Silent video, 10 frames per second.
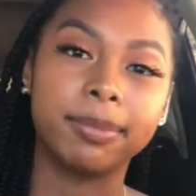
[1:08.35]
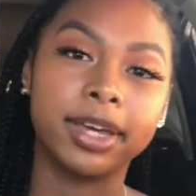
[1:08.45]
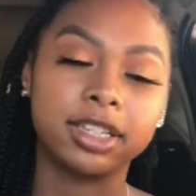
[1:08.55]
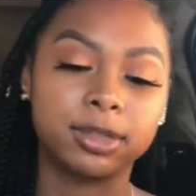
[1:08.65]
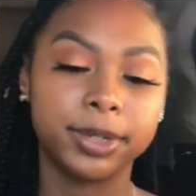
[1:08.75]
my
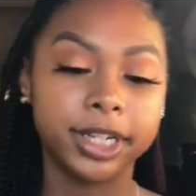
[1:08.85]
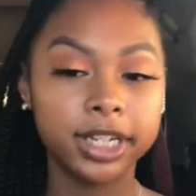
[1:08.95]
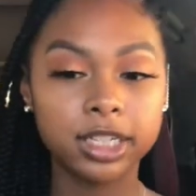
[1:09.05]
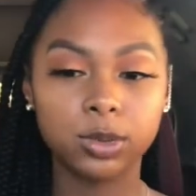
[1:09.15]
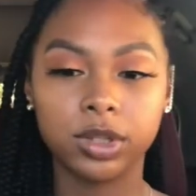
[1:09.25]

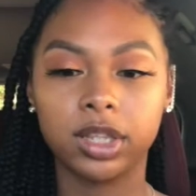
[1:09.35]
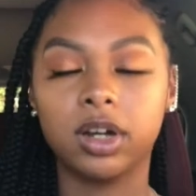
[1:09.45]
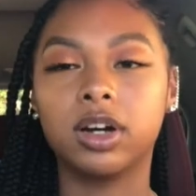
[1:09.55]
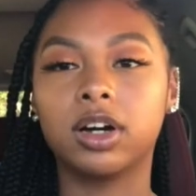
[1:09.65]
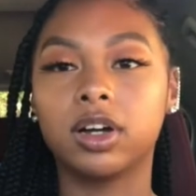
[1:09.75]
experience with it
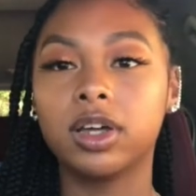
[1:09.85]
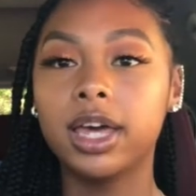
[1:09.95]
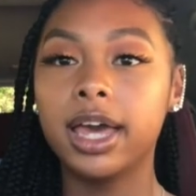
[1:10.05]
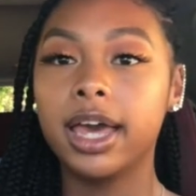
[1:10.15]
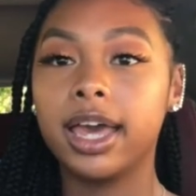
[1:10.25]
all,
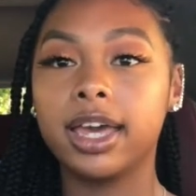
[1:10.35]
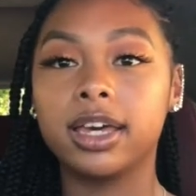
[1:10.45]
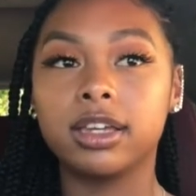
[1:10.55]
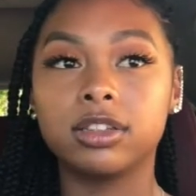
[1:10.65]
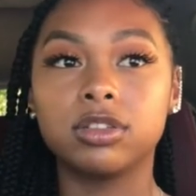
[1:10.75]

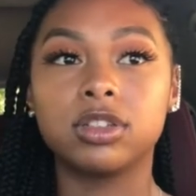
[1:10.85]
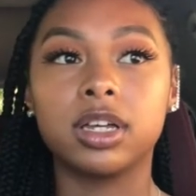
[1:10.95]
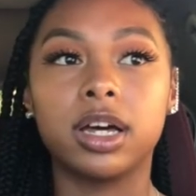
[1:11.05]
and